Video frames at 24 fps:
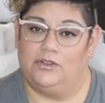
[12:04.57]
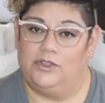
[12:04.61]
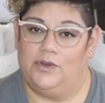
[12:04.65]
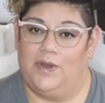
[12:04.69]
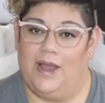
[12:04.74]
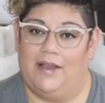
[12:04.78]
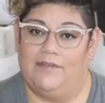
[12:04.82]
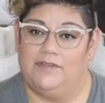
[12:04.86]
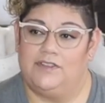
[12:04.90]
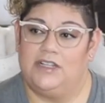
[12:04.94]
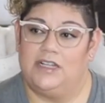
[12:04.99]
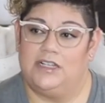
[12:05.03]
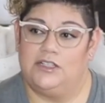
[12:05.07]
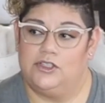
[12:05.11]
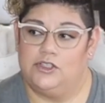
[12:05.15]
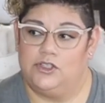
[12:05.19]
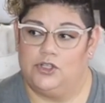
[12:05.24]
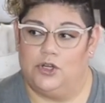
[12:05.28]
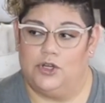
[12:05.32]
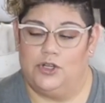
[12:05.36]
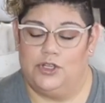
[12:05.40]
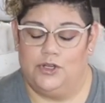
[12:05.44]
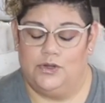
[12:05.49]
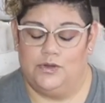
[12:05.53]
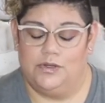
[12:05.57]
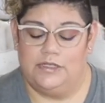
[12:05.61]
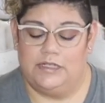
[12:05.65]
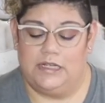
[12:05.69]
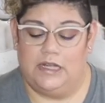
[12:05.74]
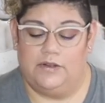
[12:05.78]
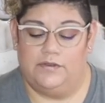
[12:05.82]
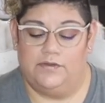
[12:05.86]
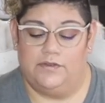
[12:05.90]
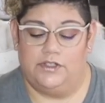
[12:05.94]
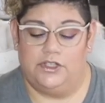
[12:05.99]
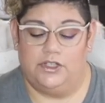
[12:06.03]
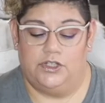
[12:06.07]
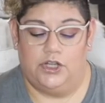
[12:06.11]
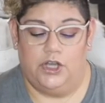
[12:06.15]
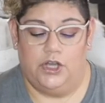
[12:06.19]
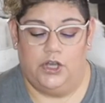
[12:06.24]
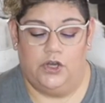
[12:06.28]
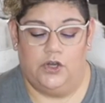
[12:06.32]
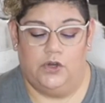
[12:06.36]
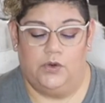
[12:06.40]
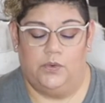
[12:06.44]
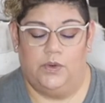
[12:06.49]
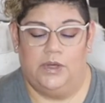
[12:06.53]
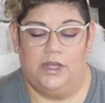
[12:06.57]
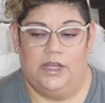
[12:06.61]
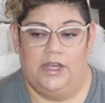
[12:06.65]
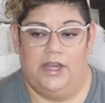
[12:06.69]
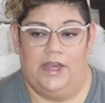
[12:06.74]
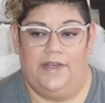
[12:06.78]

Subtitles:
You have to assert yourself to know